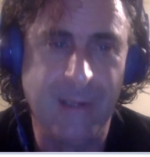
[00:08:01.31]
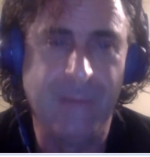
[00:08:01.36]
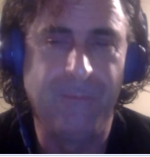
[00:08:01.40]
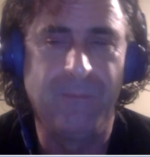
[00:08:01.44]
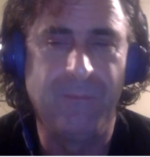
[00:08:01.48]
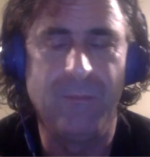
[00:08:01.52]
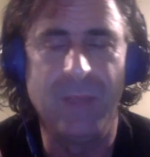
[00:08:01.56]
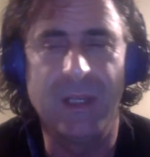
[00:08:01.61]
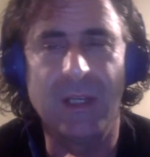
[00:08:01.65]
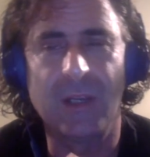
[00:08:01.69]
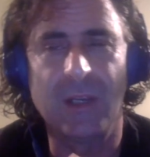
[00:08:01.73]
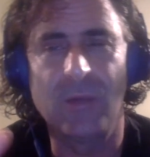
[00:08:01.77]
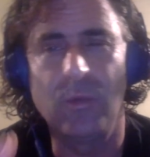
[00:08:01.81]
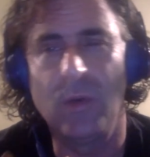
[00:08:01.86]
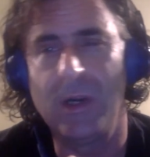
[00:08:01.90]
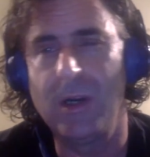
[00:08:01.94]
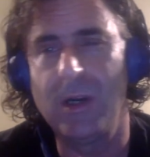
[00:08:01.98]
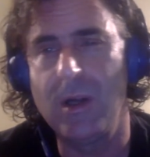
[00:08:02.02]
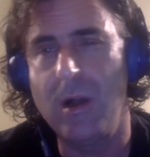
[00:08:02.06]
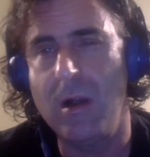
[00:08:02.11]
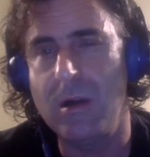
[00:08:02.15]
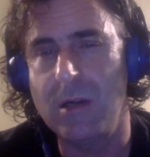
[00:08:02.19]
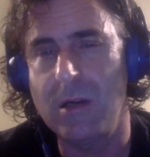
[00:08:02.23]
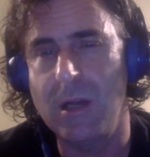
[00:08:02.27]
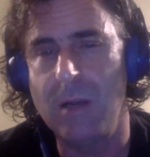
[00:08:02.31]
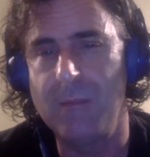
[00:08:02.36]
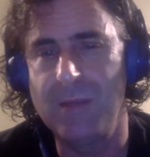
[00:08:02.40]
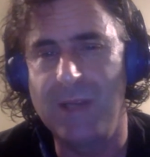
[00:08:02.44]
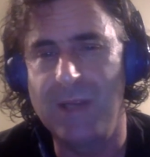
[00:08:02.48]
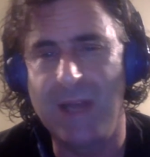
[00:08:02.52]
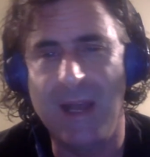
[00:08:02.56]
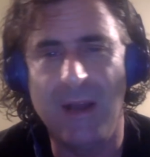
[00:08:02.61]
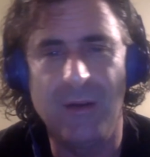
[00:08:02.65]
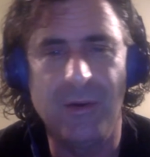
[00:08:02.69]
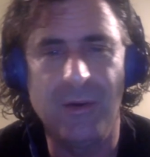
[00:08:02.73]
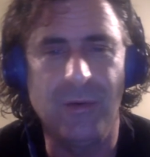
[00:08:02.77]
Because when it all comes
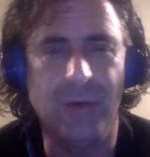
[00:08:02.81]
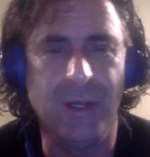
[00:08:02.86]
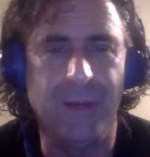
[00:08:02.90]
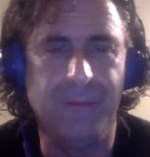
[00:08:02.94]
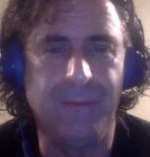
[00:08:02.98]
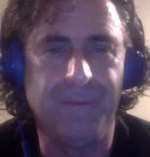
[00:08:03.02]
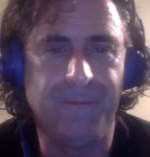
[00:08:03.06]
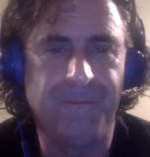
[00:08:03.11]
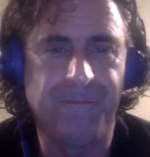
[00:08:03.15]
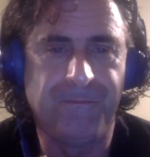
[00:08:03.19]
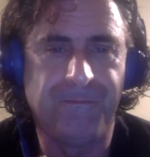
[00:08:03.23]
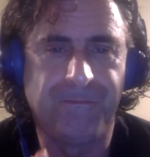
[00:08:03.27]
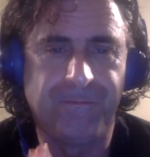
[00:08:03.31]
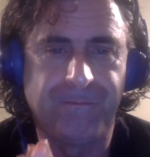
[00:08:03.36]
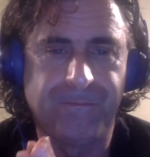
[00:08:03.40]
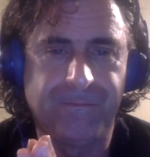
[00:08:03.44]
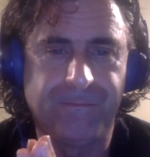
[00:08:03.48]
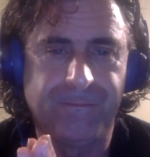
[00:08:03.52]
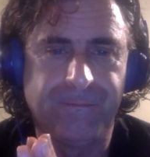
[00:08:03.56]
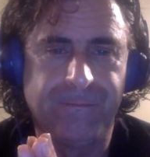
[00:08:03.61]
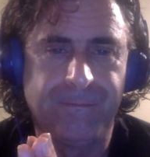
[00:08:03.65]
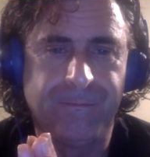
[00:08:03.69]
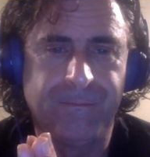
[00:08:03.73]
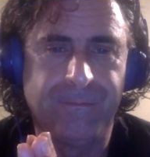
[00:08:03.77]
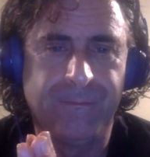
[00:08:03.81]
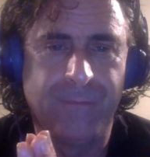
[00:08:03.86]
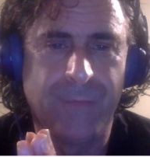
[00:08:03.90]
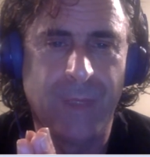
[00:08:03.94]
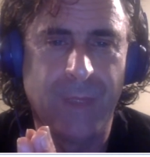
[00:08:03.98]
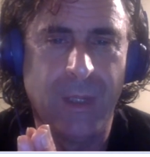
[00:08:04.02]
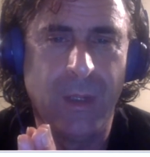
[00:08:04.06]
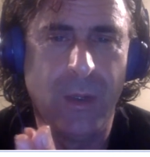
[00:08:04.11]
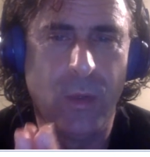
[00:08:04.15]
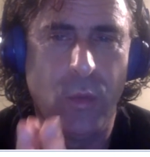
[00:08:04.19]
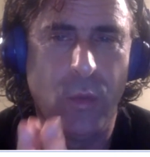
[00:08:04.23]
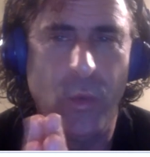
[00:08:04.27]
down to it,
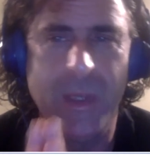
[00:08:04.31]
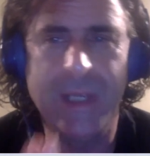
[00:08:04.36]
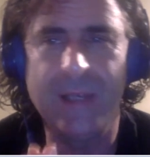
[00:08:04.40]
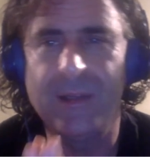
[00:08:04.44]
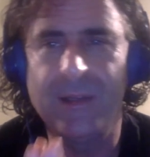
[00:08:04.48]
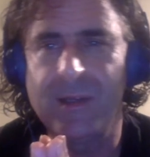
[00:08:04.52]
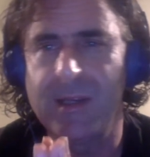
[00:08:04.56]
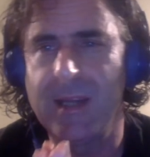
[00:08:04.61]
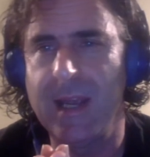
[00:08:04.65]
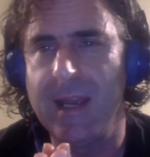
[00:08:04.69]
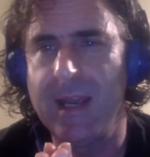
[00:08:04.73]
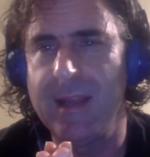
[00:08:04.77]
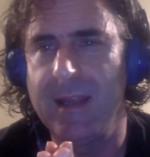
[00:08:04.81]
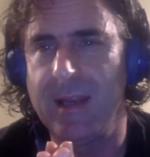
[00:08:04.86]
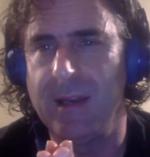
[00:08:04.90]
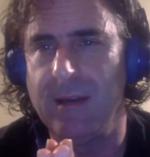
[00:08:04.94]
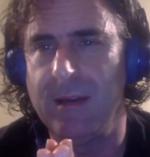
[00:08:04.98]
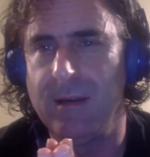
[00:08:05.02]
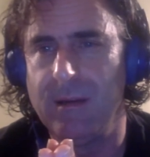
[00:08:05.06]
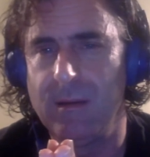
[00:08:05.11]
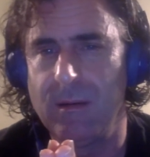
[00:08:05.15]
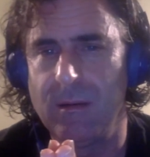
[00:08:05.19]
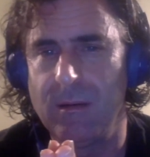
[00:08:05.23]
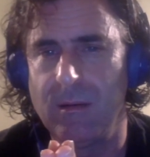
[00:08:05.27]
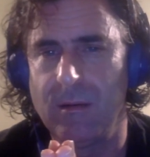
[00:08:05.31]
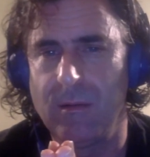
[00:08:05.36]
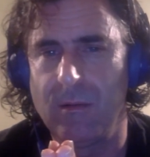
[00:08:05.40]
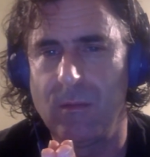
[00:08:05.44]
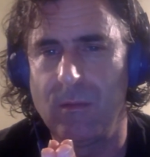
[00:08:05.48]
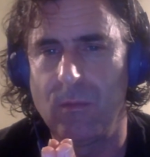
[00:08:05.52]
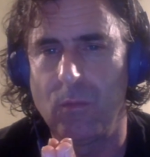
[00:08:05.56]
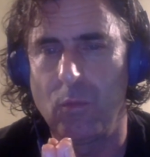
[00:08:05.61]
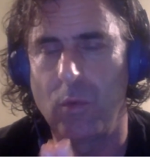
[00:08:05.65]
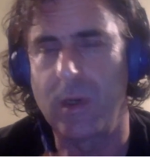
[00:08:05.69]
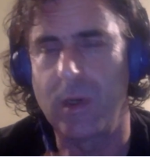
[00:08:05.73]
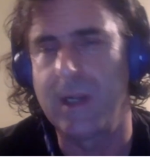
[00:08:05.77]
we can say that
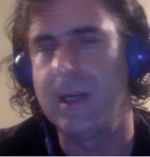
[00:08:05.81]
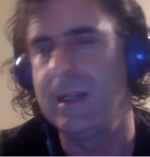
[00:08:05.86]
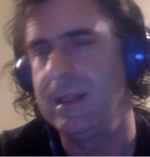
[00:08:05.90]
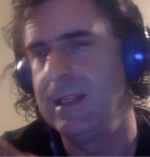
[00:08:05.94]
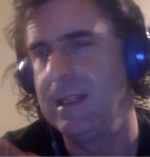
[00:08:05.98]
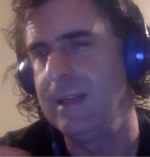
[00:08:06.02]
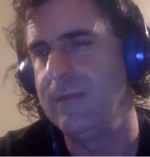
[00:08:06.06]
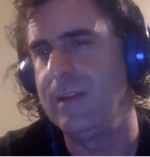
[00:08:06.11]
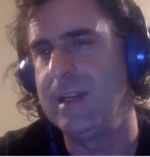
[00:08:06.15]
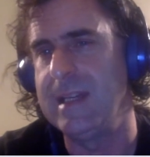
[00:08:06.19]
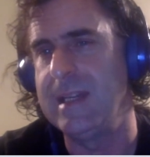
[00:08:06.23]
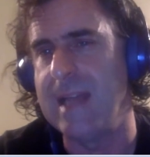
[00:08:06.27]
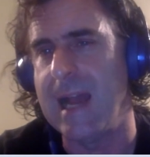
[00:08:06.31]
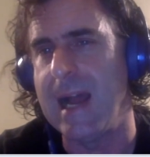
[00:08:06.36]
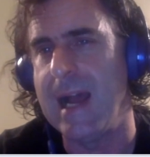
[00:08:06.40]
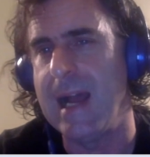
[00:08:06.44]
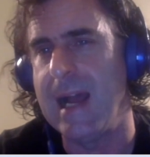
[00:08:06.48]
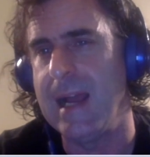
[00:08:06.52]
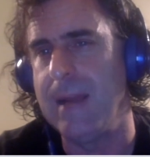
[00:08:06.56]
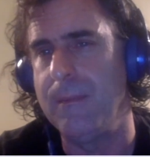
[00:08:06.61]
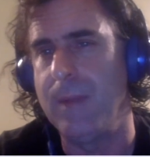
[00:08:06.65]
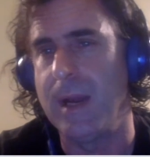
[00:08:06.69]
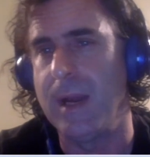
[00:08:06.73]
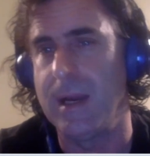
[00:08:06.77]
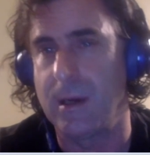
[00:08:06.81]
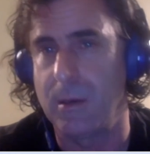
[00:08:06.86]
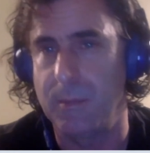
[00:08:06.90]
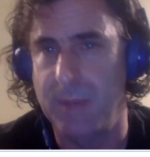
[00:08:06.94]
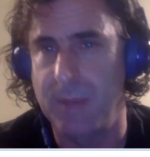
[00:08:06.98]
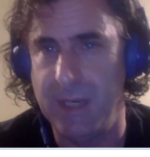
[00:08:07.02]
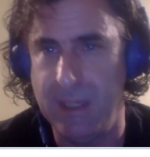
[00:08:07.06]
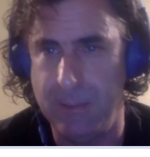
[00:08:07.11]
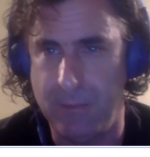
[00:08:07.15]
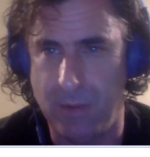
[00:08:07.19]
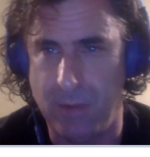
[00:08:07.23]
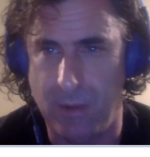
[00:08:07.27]
we're going to live and die by our
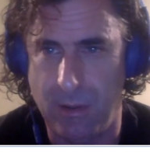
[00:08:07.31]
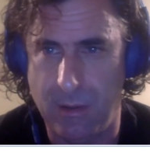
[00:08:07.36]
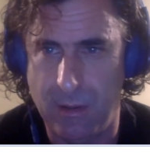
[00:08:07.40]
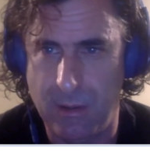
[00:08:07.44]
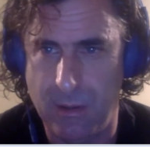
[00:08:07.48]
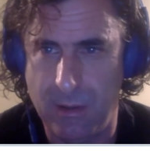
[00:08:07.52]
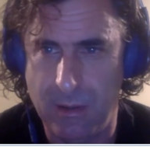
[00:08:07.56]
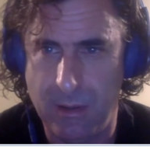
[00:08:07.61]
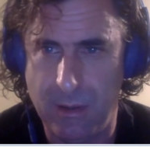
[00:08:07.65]
people,